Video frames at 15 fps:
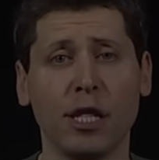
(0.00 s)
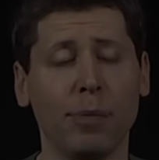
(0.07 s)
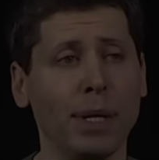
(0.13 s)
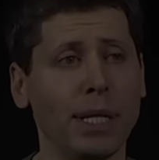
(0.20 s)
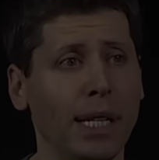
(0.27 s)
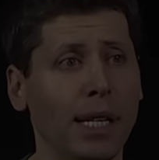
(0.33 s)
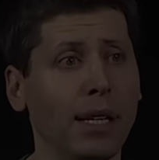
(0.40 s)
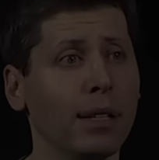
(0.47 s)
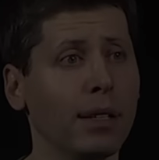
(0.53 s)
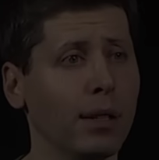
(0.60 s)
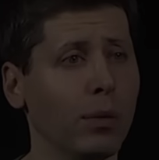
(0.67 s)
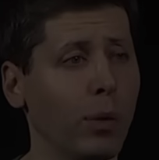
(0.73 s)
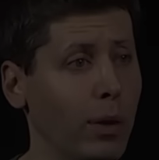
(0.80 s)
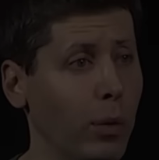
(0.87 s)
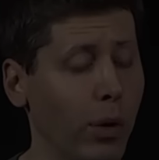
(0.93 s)
users
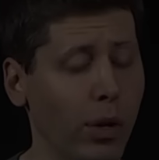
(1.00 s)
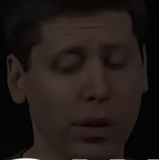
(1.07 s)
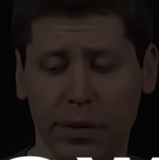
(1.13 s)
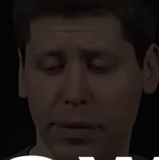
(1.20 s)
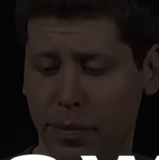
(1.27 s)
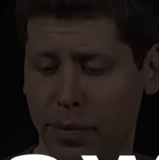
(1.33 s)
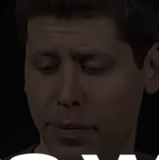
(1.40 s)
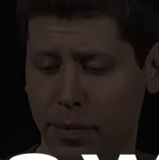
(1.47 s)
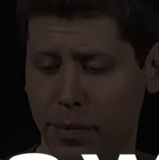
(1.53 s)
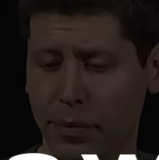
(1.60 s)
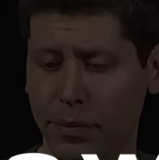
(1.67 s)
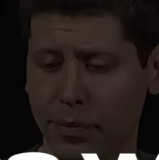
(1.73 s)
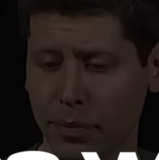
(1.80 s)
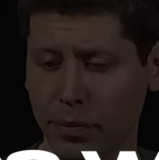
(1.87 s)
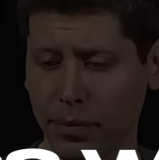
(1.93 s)
would get a solid
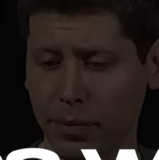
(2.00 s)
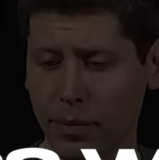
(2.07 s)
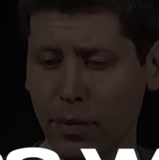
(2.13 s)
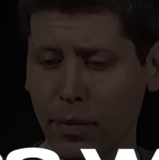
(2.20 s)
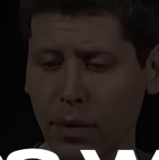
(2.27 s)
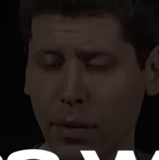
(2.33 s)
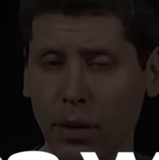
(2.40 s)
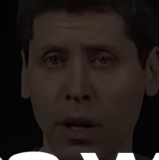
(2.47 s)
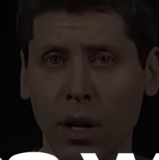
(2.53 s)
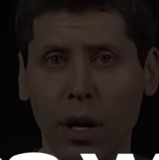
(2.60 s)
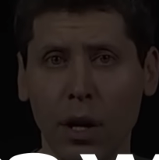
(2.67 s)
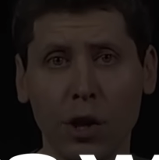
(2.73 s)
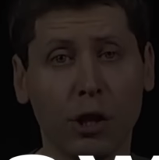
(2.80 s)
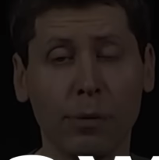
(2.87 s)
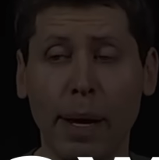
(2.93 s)
model, but
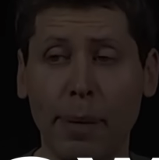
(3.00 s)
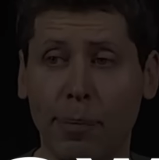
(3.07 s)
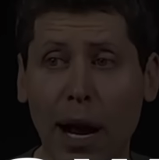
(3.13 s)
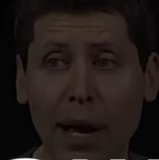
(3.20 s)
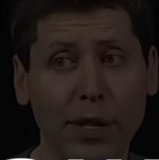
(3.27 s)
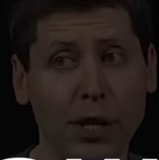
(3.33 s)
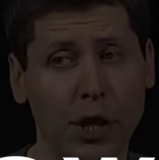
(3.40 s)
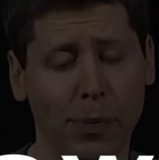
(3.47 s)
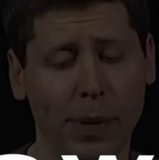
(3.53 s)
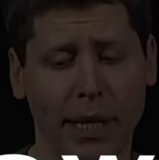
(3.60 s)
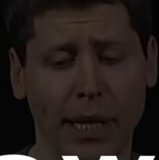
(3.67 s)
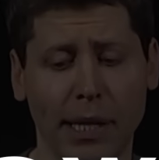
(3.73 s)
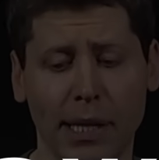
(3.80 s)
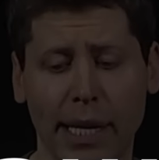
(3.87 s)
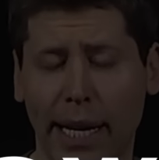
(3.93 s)
subscribers would get an
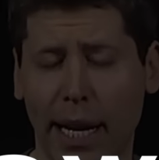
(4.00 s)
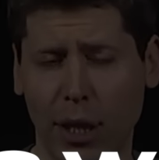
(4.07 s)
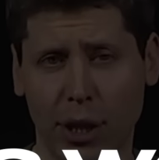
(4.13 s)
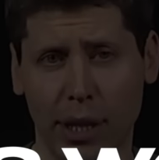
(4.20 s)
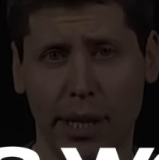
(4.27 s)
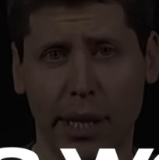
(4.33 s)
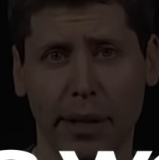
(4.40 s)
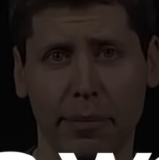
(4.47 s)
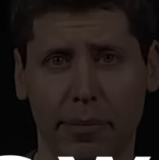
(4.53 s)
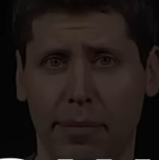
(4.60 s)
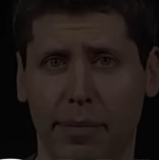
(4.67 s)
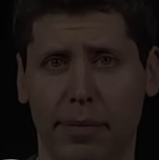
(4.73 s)
even more powerful